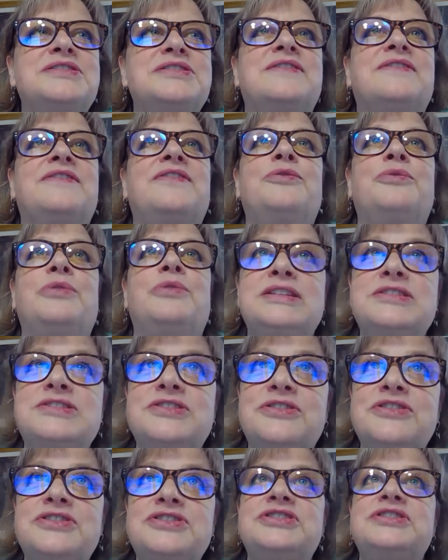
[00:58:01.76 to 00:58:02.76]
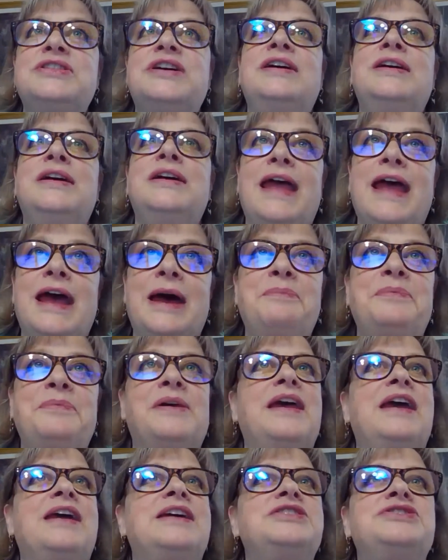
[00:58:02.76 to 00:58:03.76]
of research,
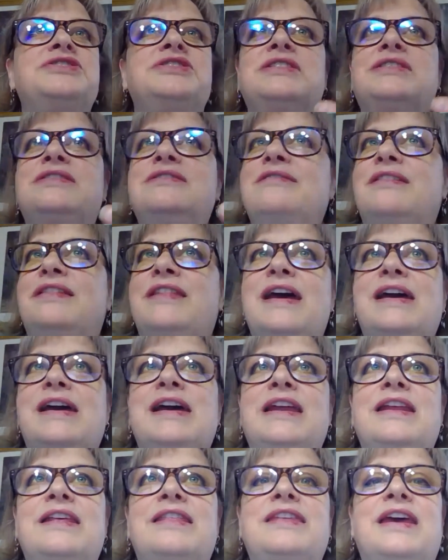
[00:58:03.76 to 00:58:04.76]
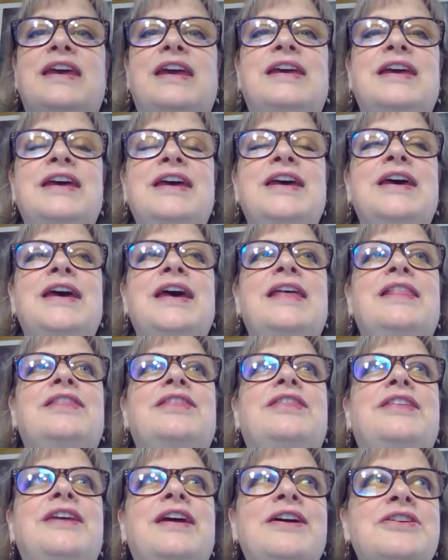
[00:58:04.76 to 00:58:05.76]
application, that kind of thing.
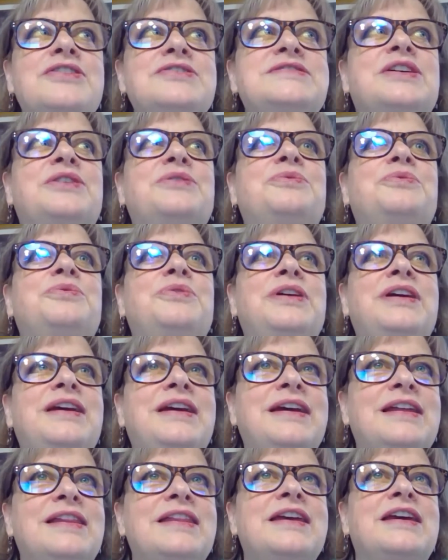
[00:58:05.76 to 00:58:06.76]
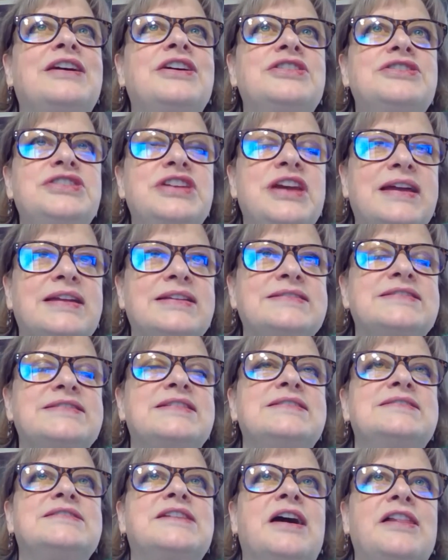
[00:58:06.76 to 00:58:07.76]
There's a really good chance
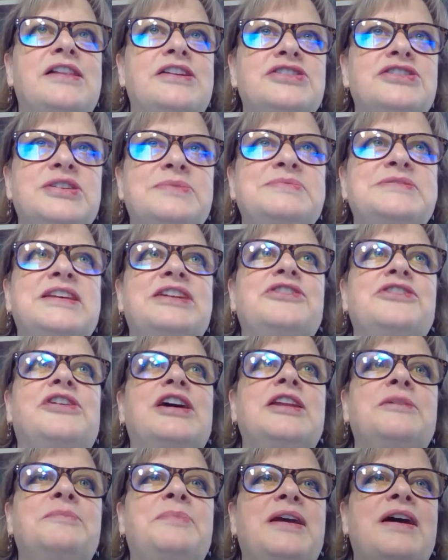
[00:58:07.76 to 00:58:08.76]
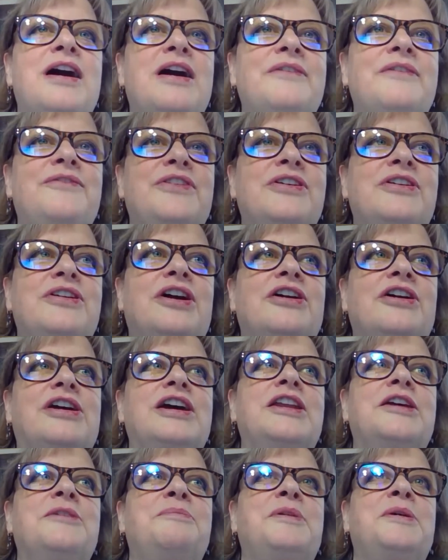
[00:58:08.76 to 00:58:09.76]
the scholarships that you're going to be offered are
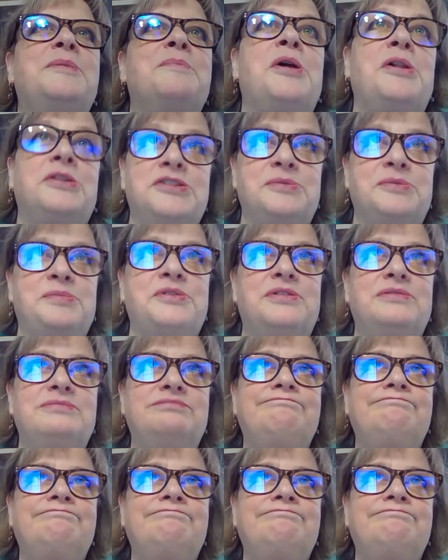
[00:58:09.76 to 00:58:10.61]
going to be multiple.